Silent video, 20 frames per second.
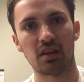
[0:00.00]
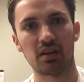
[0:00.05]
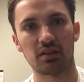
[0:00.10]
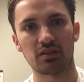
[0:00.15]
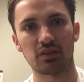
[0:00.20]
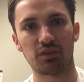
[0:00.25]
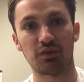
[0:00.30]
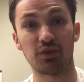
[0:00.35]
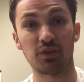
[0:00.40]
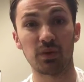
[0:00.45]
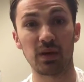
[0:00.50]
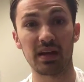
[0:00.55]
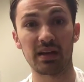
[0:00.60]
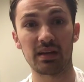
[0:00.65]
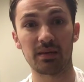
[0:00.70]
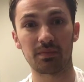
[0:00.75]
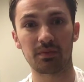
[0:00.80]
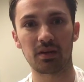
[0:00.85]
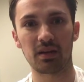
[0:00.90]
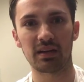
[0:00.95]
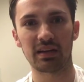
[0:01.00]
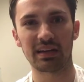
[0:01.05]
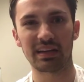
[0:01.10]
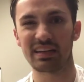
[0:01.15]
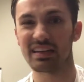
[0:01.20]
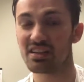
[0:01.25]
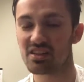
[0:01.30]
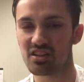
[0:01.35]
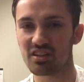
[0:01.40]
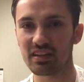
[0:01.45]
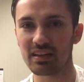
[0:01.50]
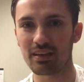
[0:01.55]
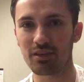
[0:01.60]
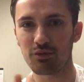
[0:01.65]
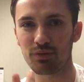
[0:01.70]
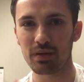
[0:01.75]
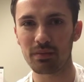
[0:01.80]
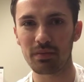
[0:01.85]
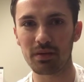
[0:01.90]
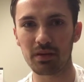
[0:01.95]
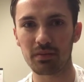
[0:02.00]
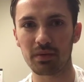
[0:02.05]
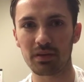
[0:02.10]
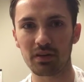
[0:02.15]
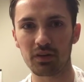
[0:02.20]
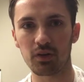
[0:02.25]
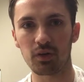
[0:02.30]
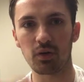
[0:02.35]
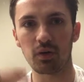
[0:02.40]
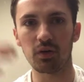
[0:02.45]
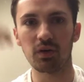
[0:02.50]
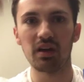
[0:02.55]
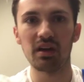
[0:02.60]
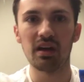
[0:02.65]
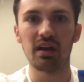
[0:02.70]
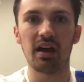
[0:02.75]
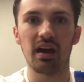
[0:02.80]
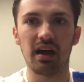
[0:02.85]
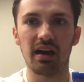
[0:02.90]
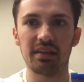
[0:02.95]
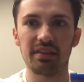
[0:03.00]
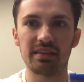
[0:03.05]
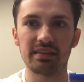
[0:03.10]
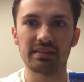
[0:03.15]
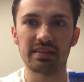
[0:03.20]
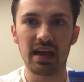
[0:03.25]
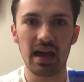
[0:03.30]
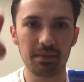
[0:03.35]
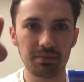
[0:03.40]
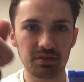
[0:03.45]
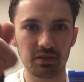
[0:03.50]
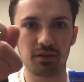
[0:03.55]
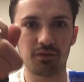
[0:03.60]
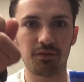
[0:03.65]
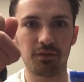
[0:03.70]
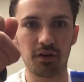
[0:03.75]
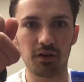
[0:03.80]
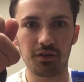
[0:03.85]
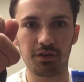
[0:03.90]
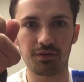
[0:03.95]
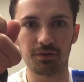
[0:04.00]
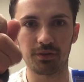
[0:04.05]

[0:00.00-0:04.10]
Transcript: So if you end up cutting initially a 3 millimeter hole, the tap's gonna fall